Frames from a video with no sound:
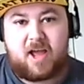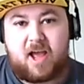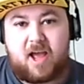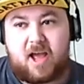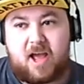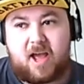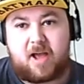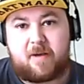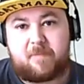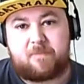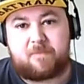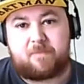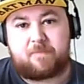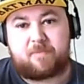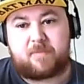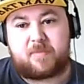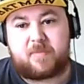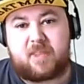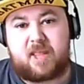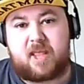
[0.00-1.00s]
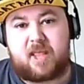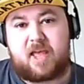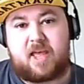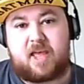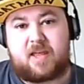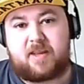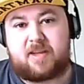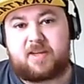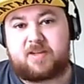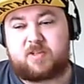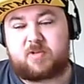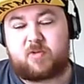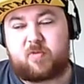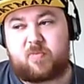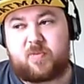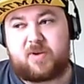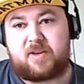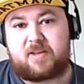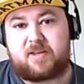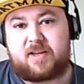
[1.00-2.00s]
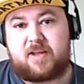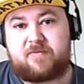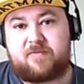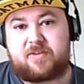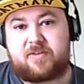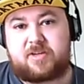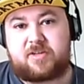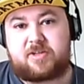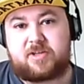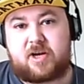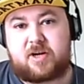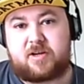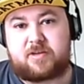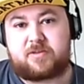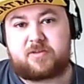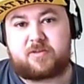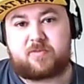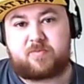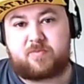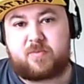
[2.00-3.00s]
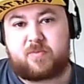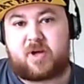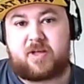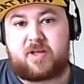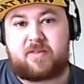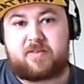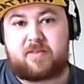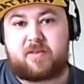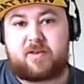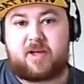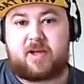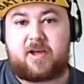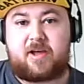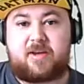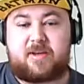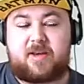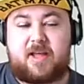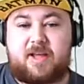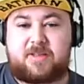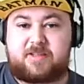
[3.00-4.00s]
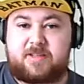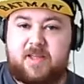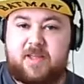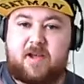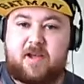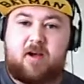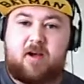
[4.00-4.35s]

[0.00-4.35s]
And he's sort of been left in charge by the Lion as the